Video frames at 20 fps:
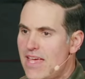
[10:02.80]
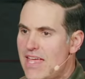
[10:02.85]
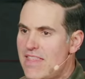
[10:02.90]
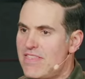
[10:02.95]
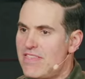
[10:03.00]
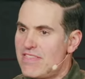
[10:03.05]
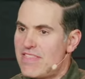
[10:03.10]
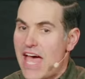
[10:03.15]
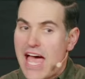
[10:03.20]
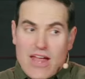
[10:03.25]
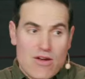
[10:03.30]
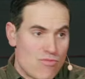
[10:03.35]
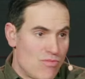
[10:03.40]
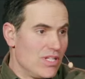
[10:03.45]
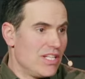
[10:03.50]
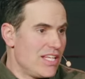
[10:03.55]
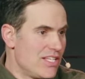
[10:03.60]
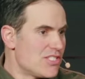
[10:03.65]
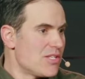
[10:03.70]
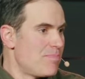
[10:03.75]
And that
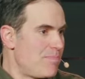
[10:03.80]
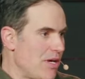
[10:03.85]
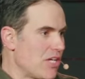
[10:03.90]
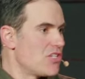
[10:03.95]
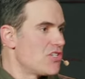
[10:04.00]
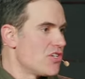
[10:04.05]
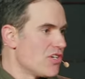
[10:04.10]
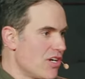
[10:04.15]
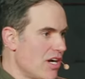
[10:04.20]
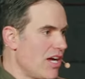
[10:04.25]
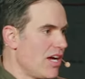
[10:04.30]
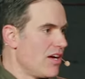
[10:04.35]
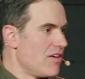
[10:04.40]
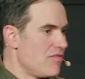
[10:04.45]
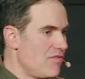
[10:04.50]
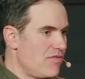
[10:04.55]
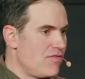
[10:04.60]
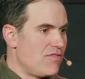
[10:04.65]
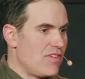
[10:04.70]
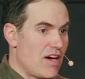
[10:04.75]
really is a picture
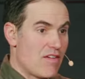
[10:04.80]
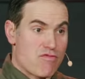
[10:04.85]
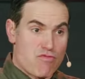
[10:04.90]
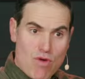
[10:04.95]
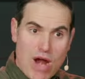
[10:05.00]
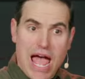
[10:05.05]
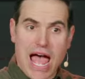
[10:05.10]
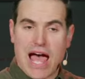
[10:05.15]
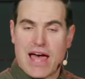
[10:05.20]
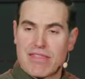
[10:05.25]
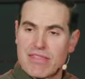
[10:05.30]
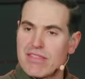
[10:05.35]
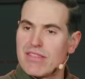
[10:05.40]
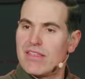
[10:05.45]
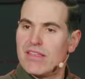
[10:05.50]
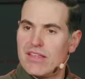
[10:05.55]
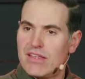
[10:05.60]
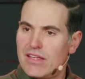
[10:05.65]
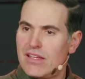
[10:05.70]
of, of wrath,